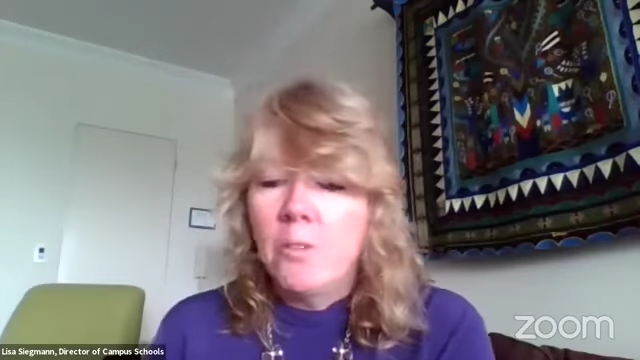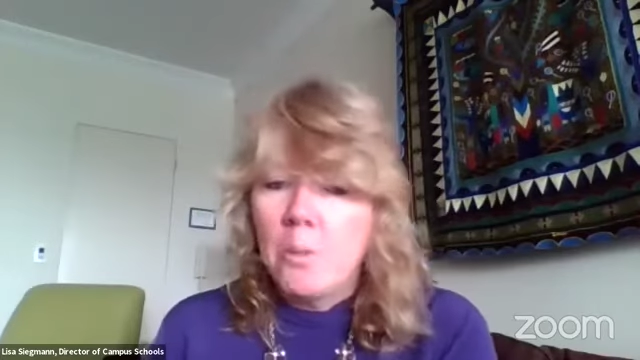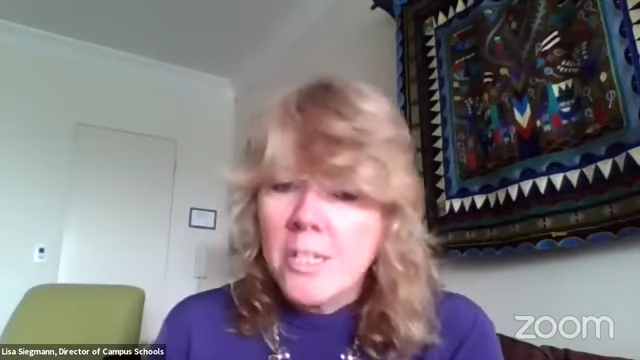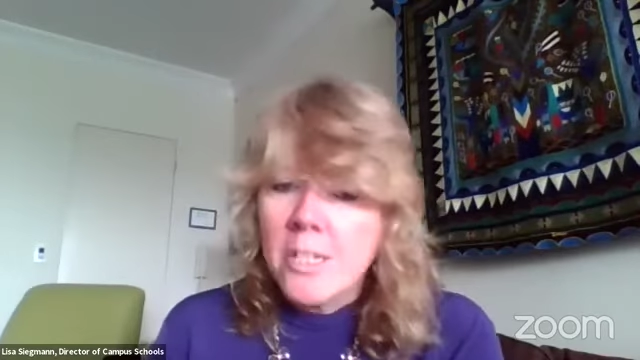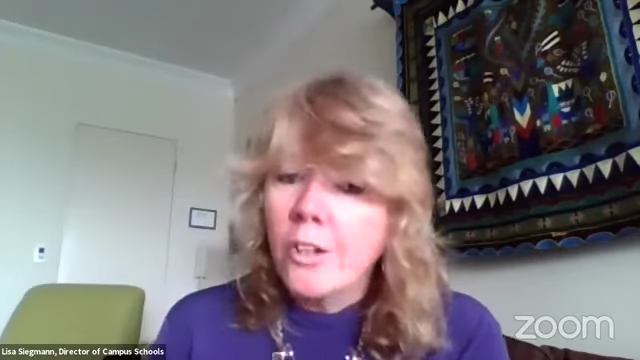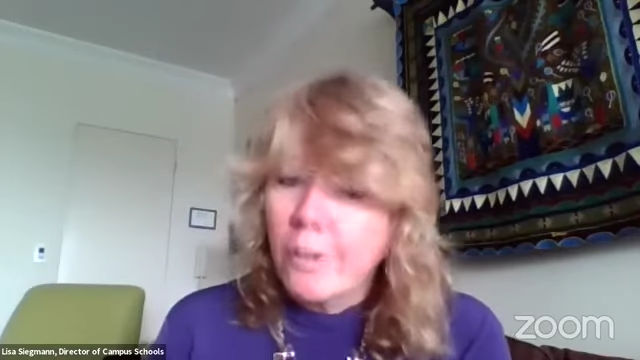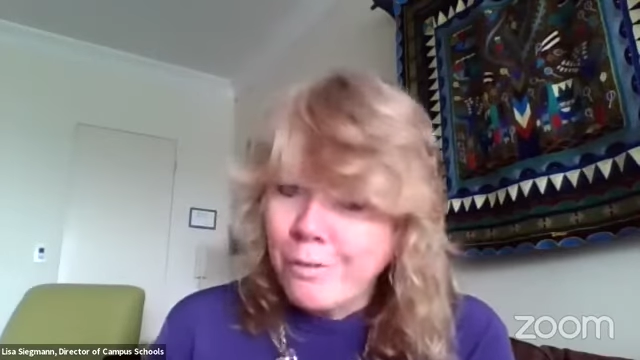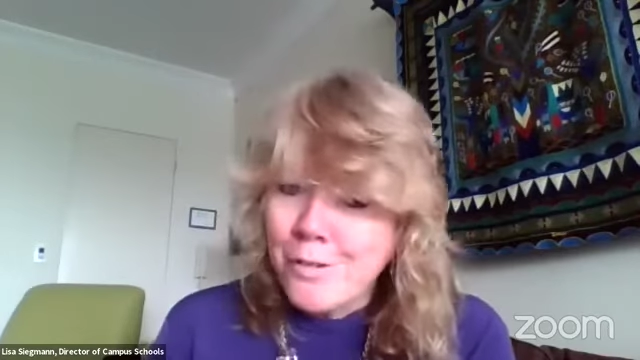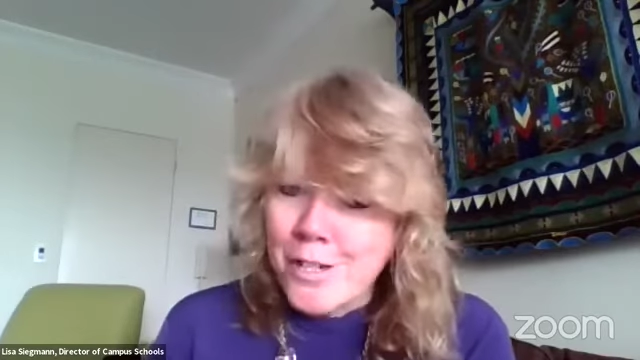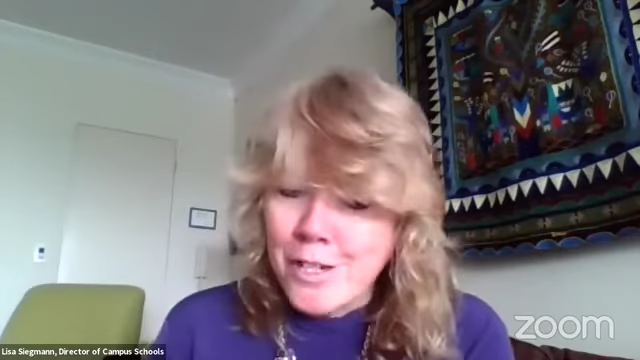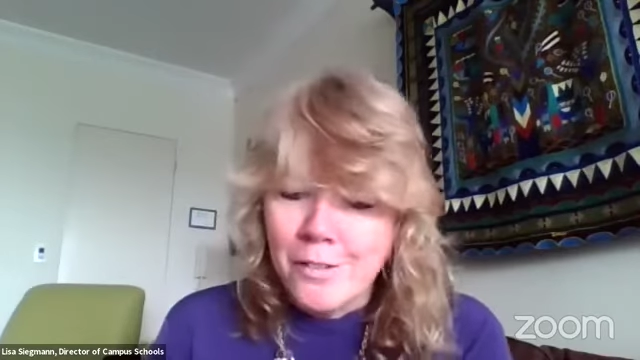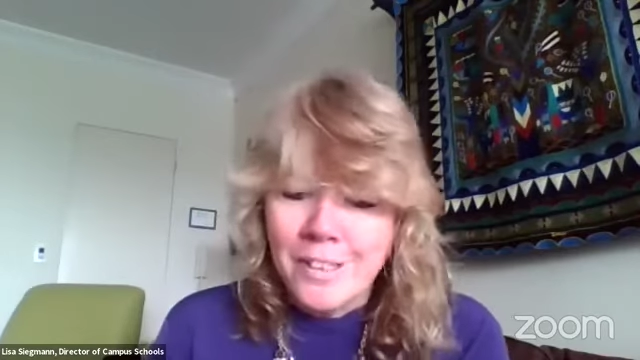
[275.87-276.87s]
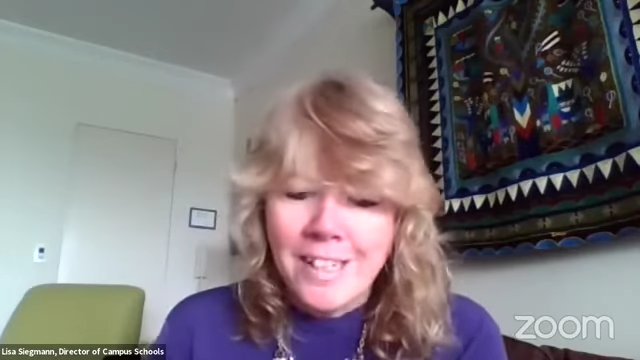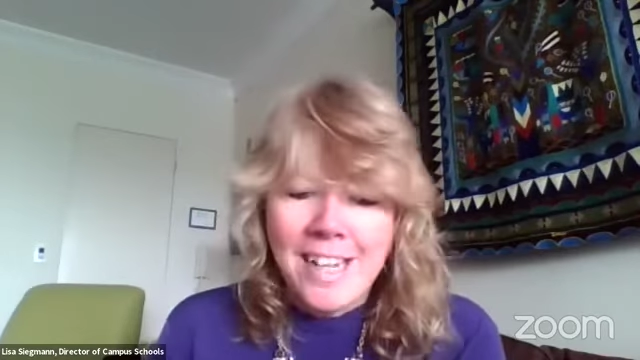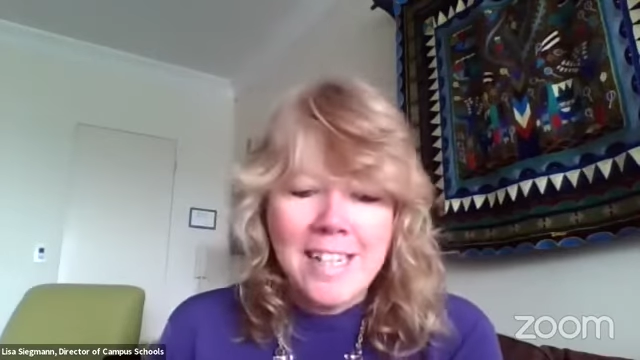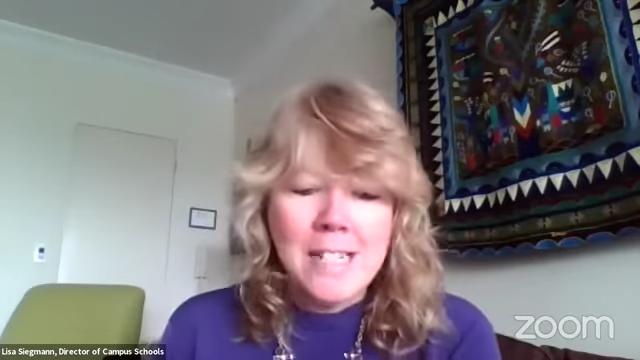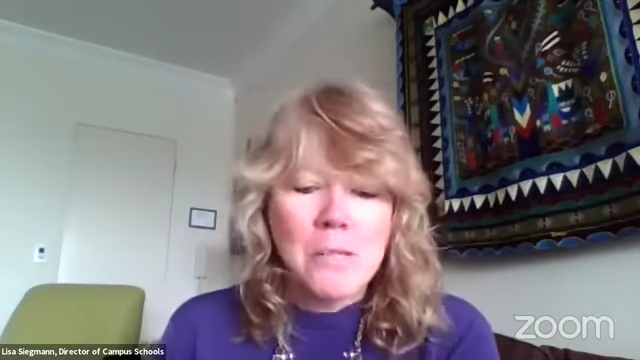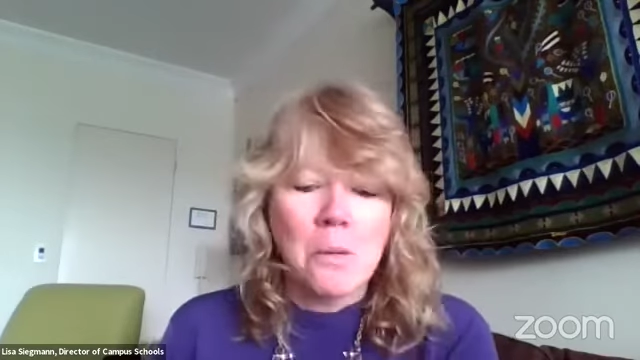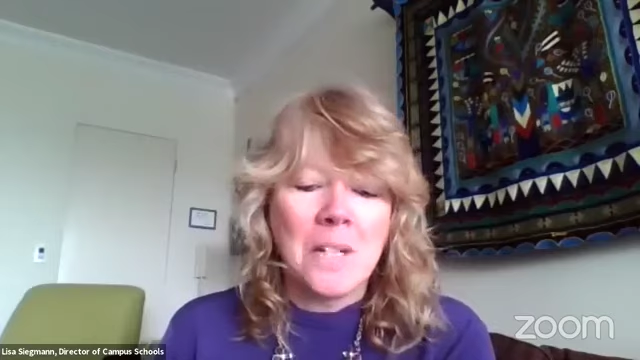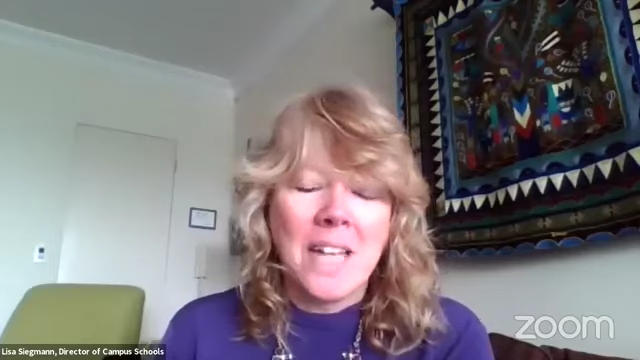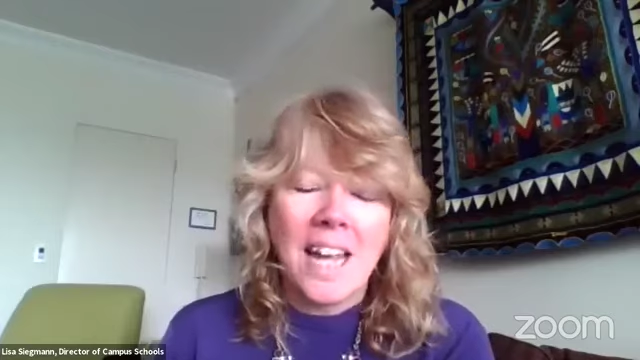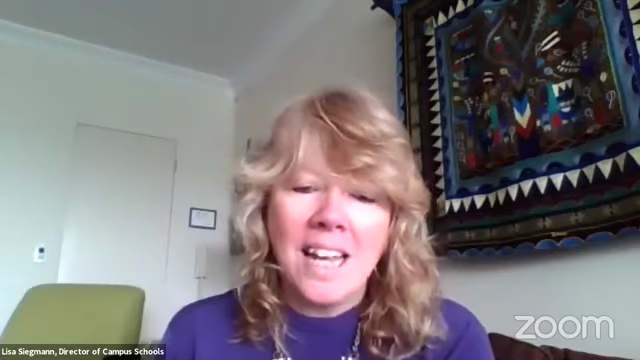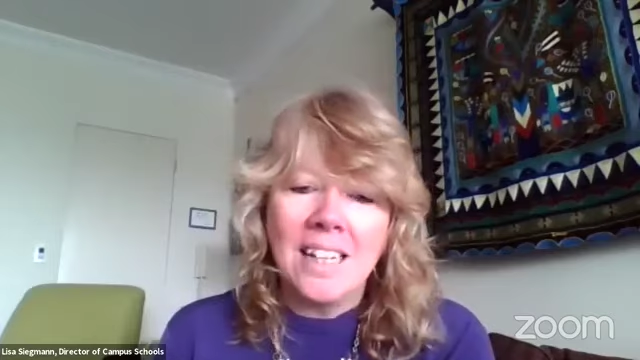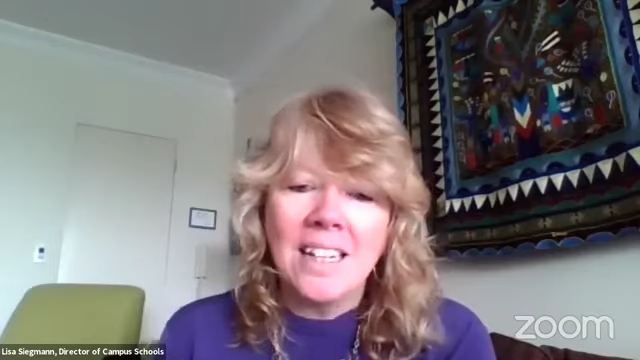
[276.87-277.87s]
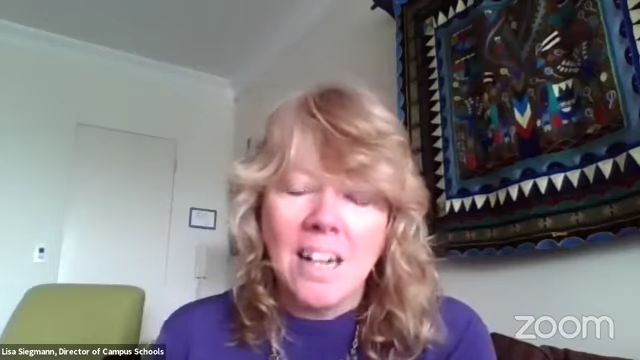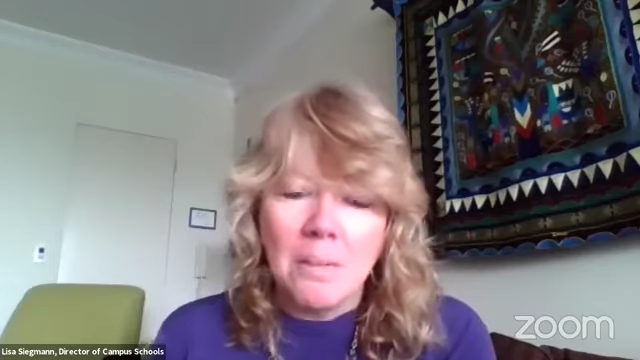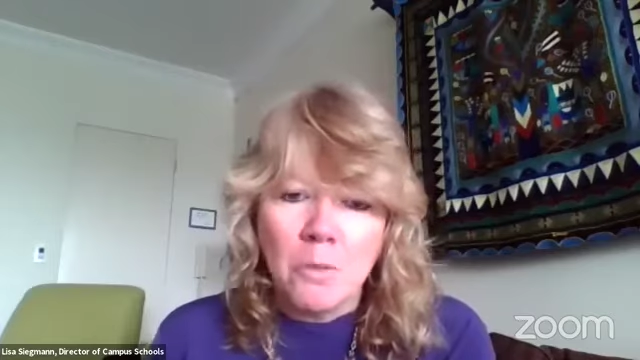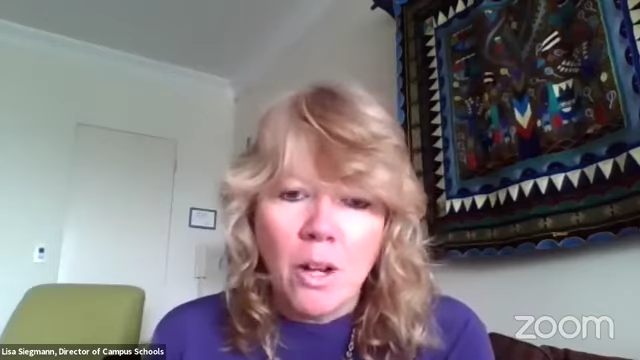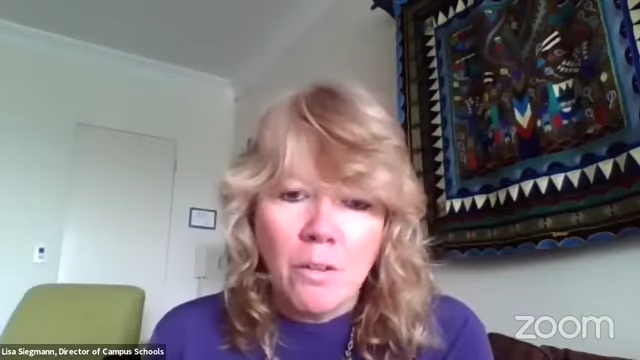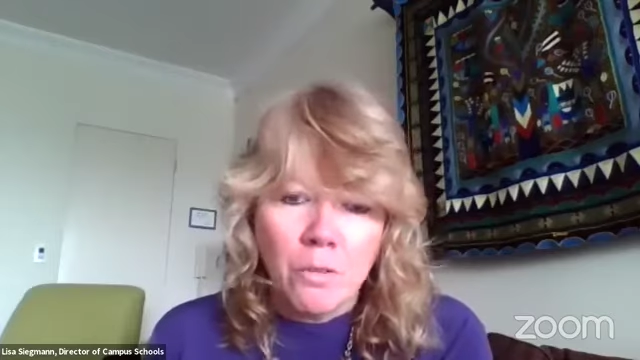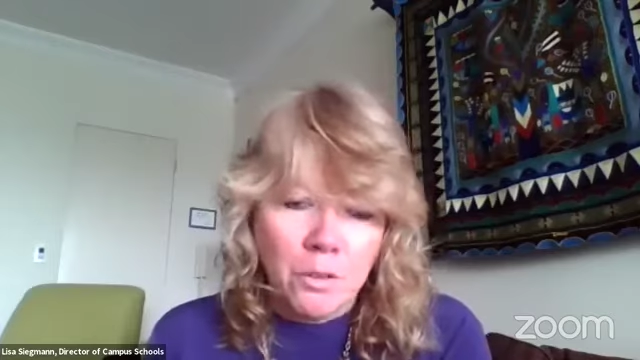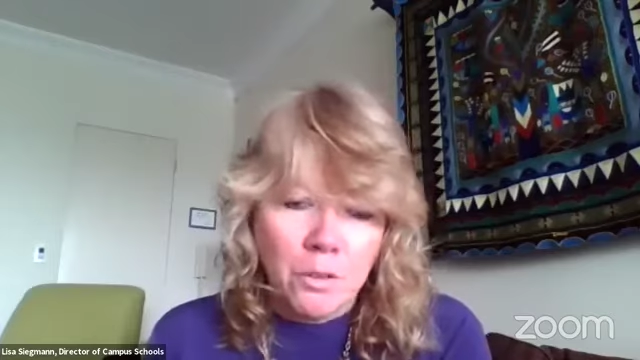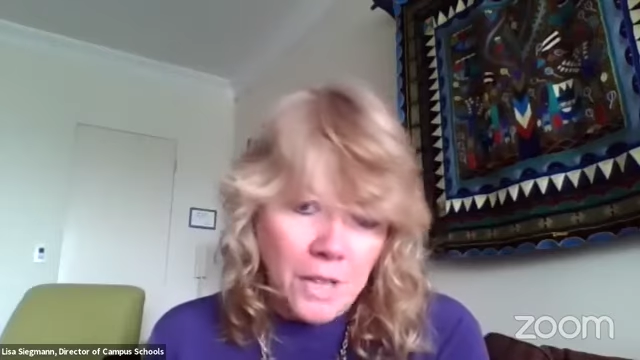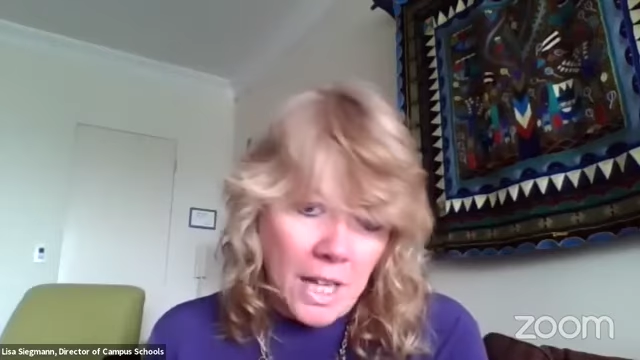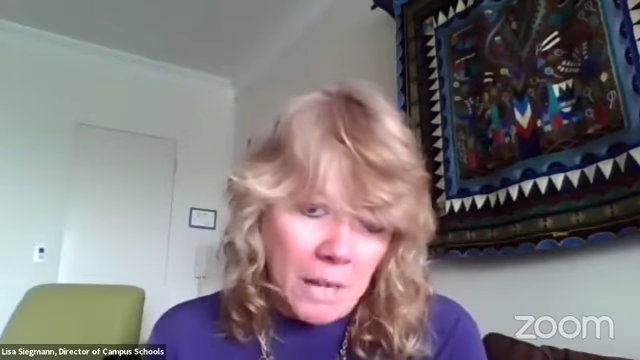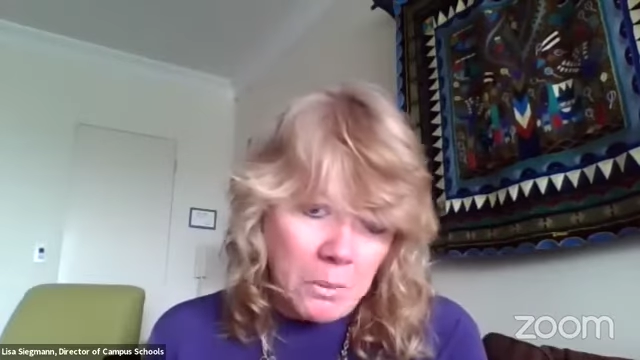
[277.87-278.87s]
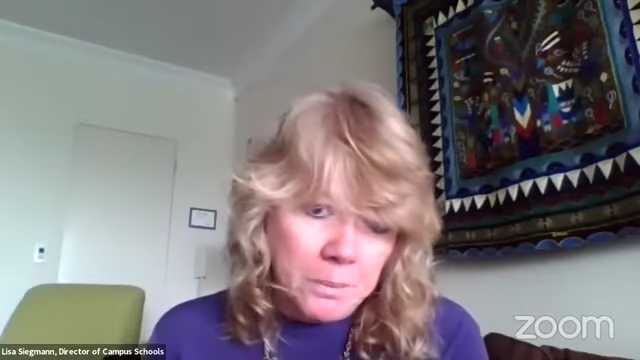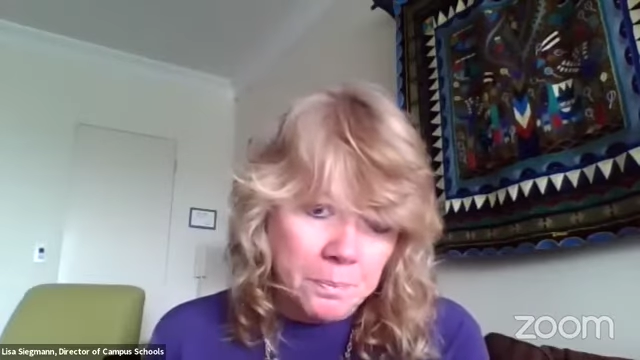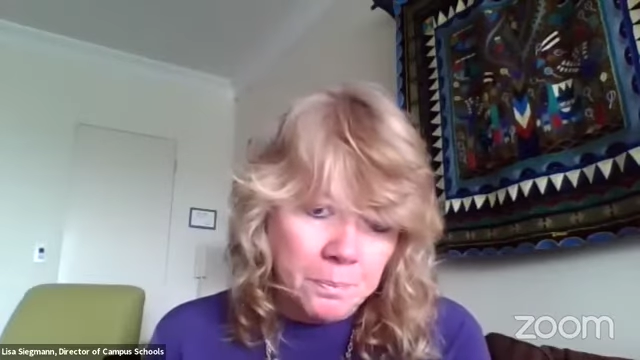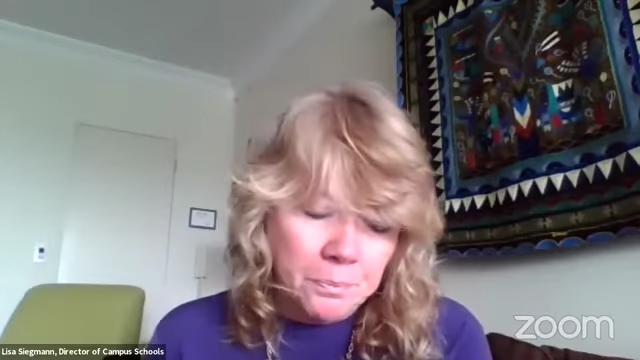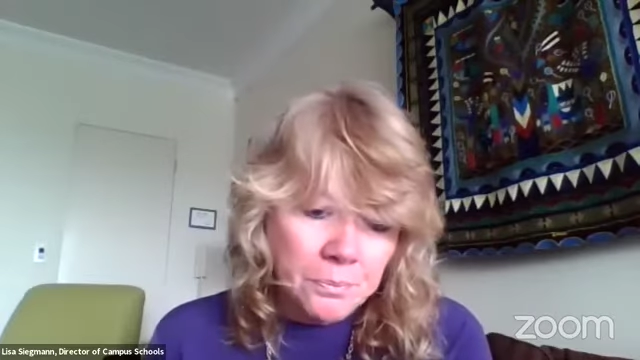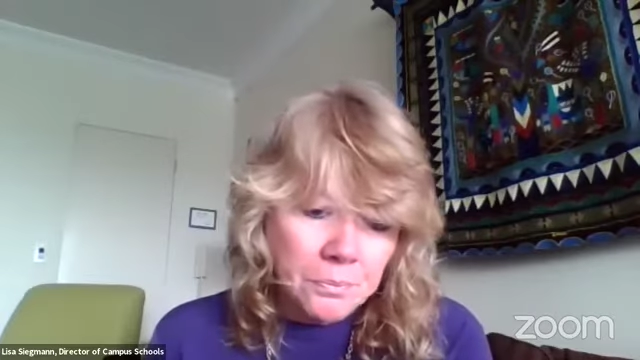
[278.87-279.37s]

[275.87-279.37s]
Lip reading: We must look for silver linings where we can, and I'm grateful for that one.